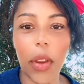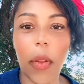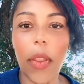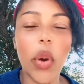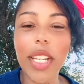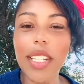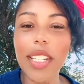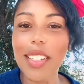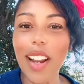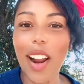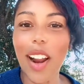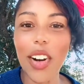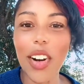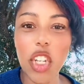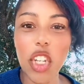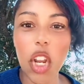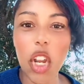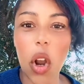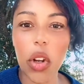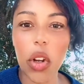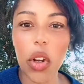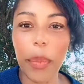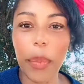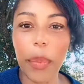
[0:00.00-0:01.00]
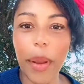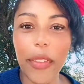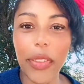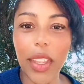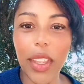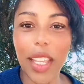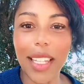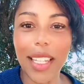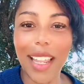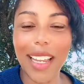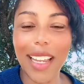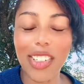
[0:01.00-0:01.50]
We started talking about
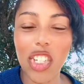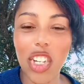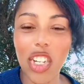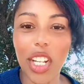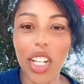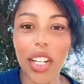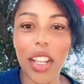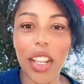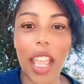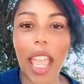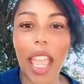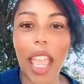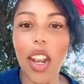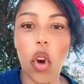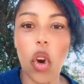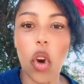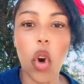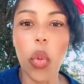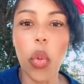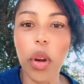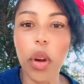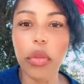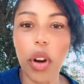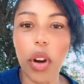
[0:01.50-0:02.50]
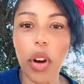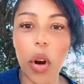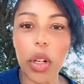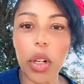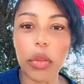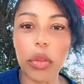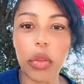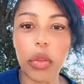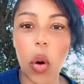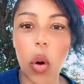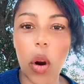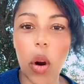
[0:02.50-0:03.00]
the election and who we're voting
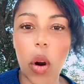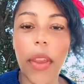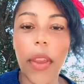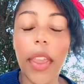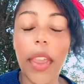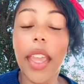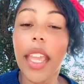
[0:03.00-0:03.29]
for.